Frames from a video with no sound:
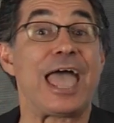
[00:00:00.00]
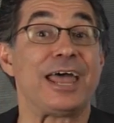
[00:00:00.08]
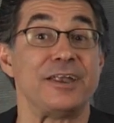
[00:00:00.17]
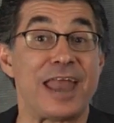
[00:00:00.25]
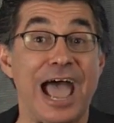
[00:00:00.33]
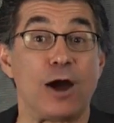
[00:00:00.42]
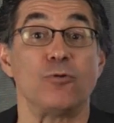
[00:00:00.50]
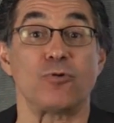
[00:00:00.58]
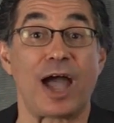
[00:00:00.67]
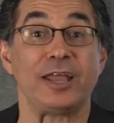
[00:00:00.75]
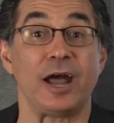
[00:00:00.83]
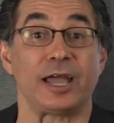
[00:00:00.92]
And now
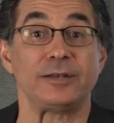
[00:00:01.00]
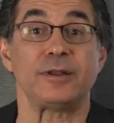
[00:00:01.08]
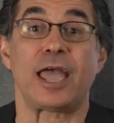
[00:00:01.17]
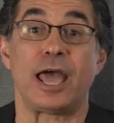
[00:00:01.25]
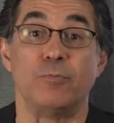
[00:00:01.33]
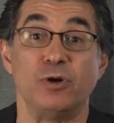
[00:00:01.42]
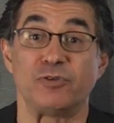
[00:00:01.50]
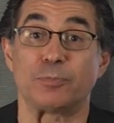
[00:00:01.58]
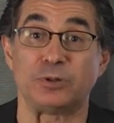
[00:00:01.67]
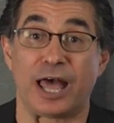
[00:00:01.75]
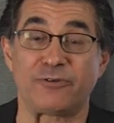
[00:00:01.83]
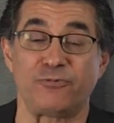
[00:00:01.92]
ride height and moving
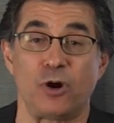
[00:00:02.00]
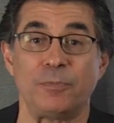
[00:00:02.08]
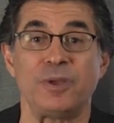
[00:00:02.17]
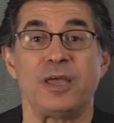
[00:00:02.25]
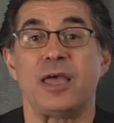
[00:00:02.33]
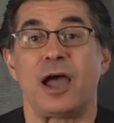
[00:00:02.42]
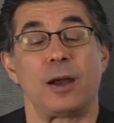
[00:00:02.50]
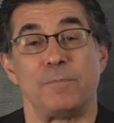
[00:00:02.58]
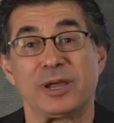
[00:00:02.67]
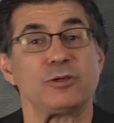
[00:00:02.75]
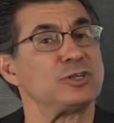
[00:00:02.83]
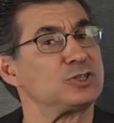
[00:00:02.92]
platform are
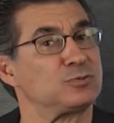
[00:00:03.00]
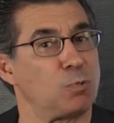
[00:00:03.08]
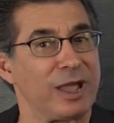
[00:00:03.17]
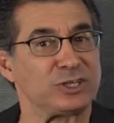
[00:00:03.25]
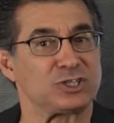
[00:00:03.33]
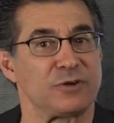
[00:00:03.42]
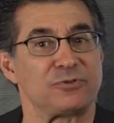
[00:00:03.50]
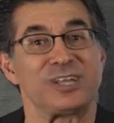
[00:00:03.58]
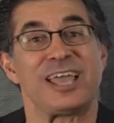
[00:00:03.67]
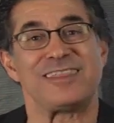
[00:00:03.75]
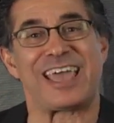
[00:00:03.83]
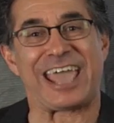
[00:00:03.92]
bigger than just weight shifting,
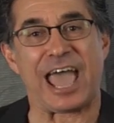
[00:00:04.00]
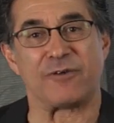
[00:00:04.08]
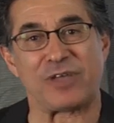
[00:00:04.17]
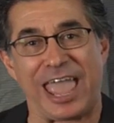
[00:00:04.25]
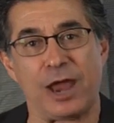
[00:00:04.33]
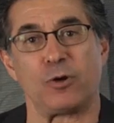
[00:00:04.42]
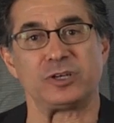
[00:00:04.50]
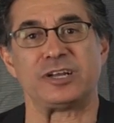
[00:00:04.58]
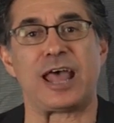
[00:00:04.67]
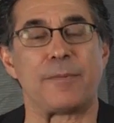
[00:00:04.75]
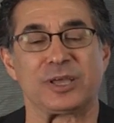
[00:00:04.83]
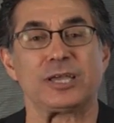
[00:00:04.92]
they have
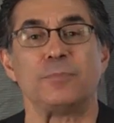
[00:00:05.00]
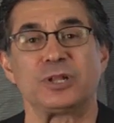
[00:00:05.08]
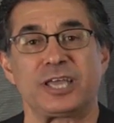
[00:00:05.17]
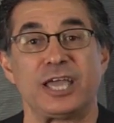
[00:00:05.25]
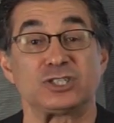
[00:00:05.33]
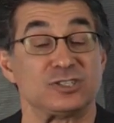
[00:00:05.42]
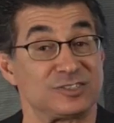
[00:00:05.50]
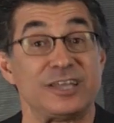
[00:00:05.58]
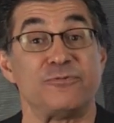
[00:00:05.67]
aerodynamic implications.